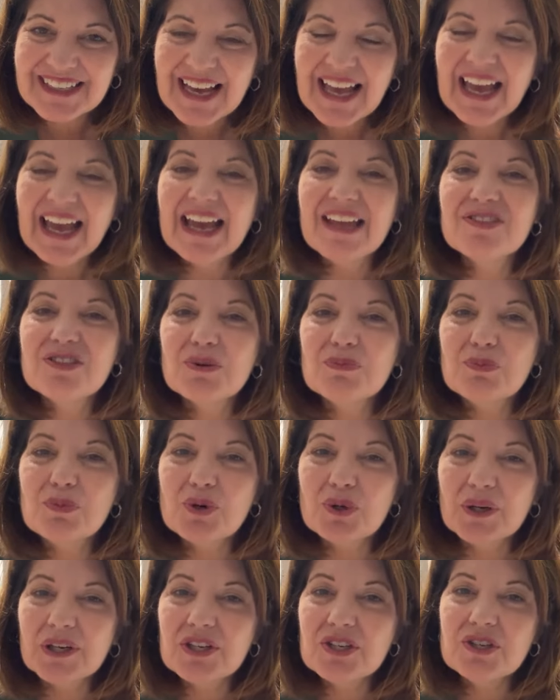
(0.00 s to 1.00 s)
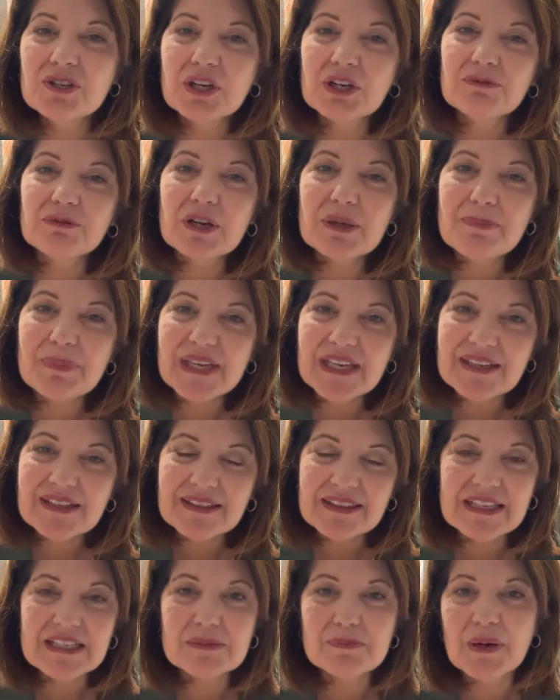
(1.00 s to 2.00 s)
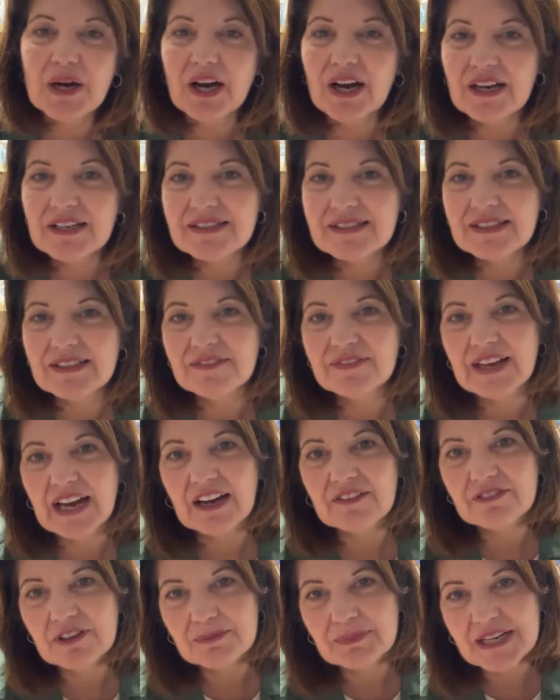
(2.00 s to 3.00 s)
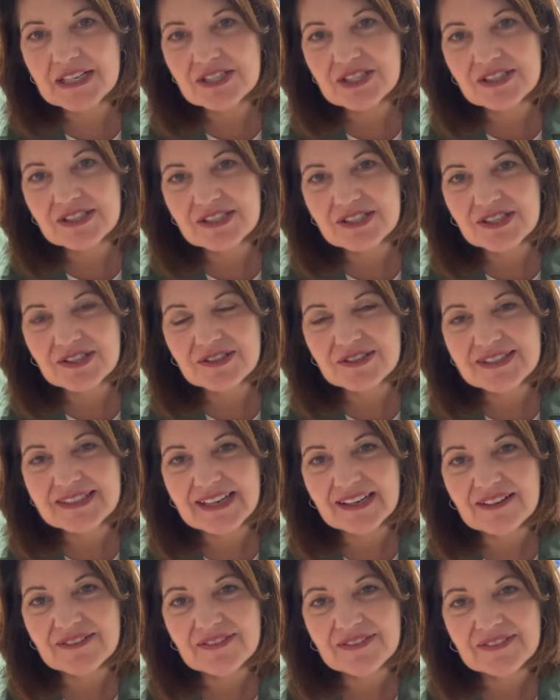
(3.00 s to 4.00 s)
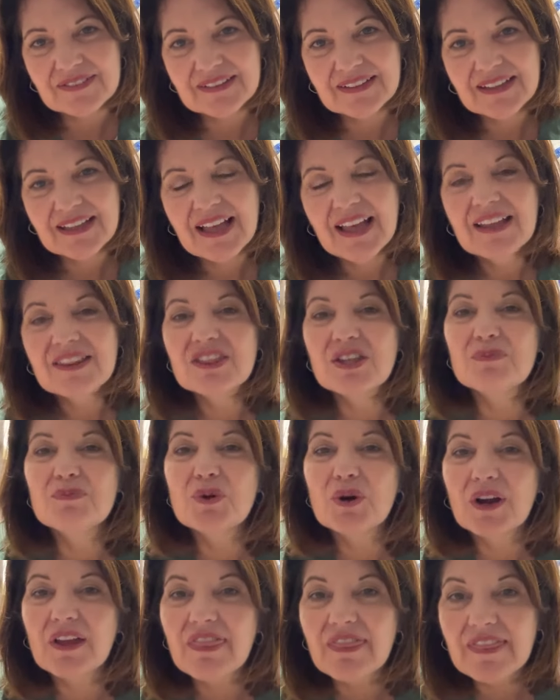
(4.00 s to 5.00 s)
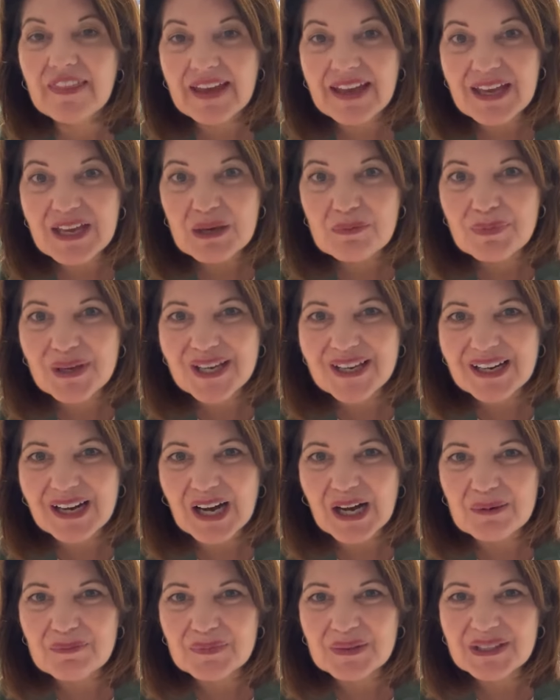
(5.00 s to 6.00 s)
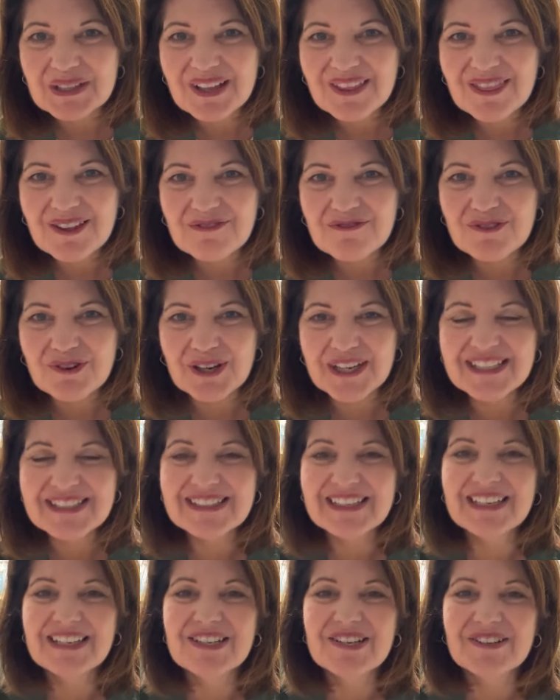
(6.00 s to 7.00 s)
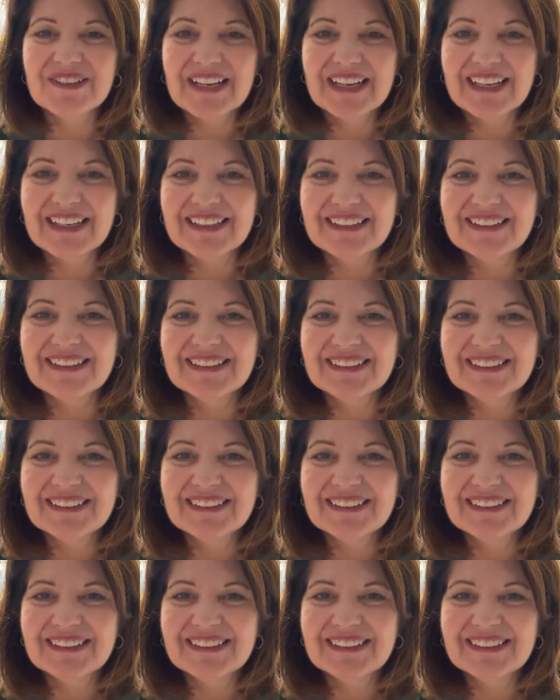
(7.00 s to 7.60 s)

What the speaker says: And the more you can repeat these positive affirmations to yourself, the more they become the voice in your head.